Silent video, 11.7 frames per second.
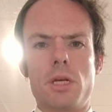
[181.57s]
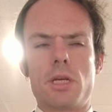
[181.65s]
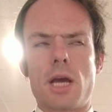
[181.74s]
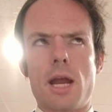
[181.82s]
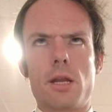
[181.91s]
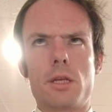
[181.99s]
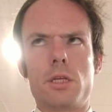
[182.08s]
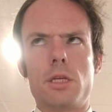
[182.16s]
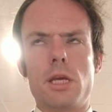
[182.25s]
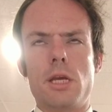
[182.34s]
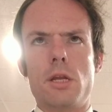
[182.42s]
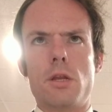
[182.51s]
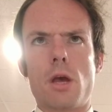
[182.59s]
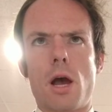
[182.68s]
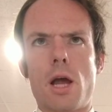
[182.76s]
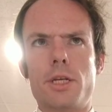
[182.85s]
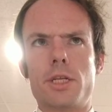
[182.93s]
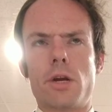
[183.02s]
dynasty,
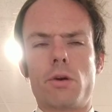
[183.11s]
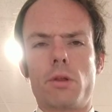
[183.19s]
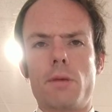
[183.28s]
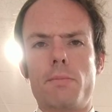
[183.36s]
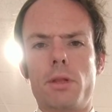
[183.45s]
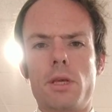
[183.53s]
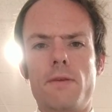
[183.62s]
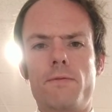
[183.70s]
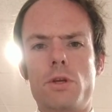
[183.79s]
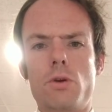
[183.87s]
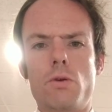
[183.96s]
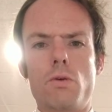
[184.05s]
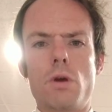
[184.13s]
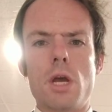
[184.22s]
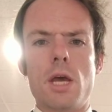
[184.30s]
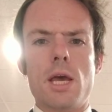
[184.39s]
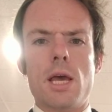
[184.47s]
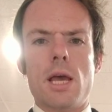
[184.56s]
generally believed to,
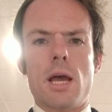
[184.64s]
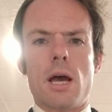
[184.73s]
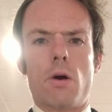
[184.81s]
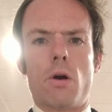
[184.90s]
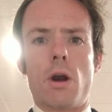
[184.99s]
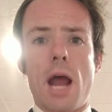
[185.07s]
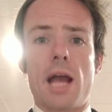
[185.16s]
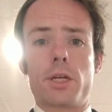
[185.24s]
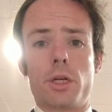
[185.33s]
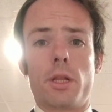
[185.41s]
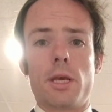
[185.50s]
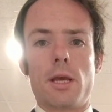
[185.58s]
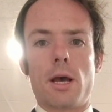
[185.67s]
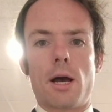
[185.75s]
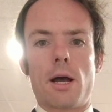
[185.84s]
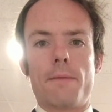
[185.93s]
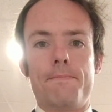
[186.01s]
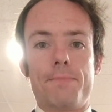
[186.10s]
or actually,
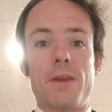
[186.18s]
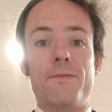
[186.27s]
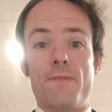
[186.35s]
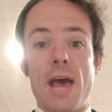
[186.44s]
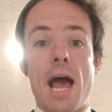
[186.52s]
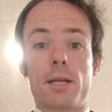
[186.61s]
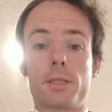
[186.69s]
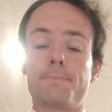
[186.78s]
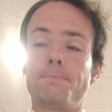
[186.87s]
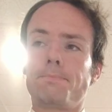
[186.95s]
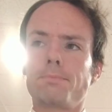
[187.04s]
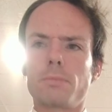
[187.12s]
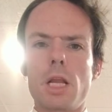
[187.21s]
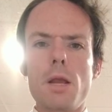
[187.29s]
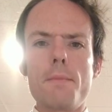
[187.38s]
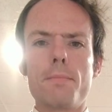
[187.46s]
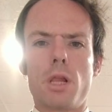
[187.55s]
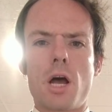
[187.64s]
in fact,
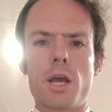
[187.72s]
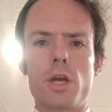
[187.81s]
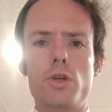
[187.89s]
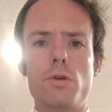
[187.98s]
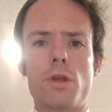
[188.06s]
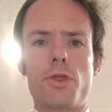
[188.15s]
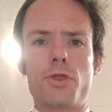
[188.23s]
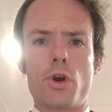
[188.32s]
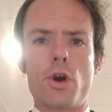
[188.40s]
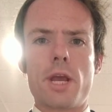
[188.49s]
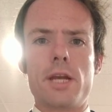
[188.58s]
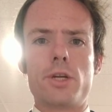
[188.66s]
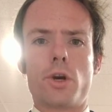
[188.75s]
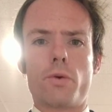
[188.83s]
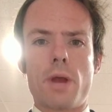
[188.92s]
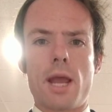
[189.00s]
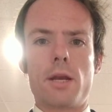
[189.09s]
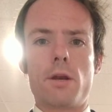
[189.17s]
belonging to the third
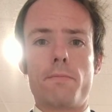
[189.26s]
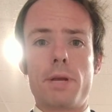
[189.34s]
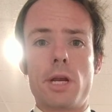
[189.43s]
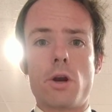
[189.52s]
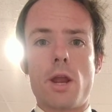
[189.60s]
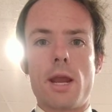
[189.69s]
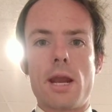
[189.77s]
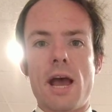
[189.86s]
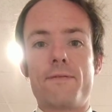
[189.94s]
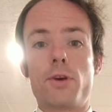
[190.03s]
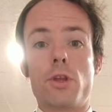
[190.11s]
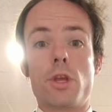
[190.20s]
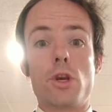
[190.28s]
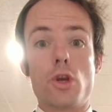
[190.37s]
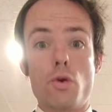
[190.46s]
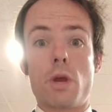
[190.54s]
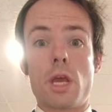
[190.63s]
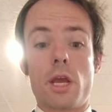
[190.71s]
interregnum period after the
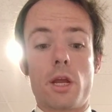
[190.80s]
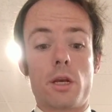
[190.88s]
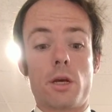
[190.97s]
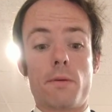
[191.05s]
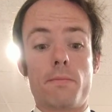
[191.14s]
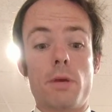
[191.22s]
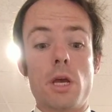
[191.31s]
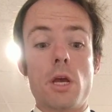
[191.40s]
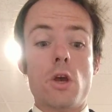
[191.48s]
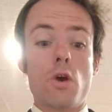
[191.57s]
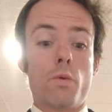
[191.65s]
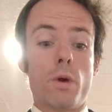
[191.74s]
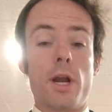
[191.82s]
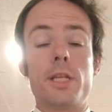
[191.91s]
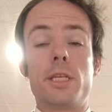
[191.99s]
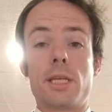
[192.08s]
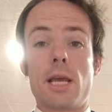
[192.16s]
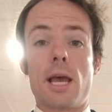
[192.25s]
New Kingdom, where
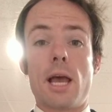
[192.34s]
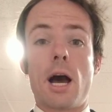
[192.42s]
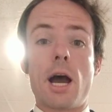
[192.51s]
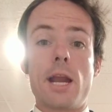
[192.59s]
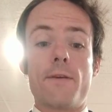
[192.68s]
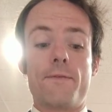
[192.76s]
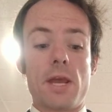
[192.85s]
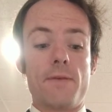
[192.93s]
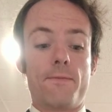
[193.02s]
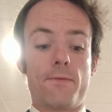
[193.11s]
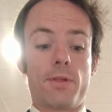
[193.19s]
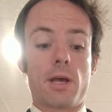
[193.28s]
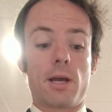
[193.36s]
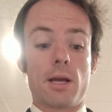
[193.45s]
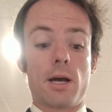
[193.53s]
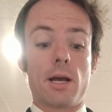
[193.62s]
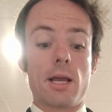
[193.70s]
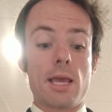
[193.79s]
its height of
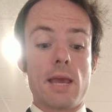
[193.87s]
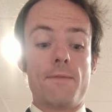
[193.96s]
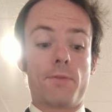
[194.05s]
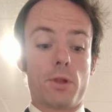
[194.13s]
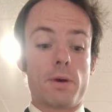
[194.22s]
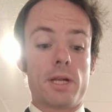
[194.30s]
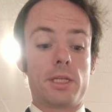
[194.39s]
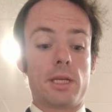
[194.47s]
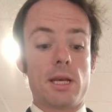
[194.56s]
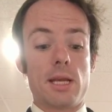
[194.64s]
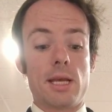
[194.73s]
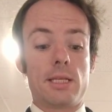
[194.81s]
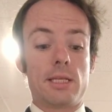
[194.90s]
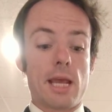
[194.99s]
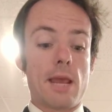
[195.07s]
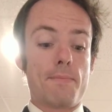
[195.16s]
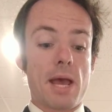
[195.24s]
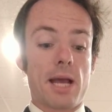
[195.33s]
influence and its
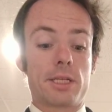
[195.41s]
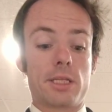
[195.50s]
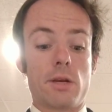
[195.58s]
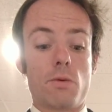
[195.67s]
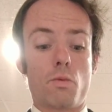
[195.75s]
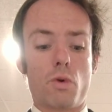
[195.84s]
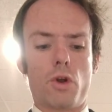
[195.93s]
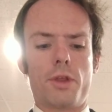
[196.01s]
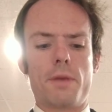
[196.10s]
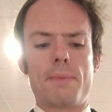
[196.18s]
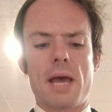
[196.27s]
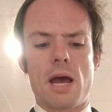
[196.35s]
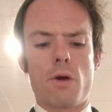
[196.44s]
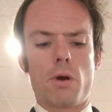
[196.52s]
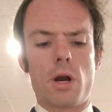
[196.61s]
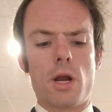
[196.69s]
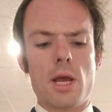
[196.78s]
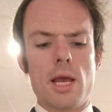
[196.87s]
apex and worldly power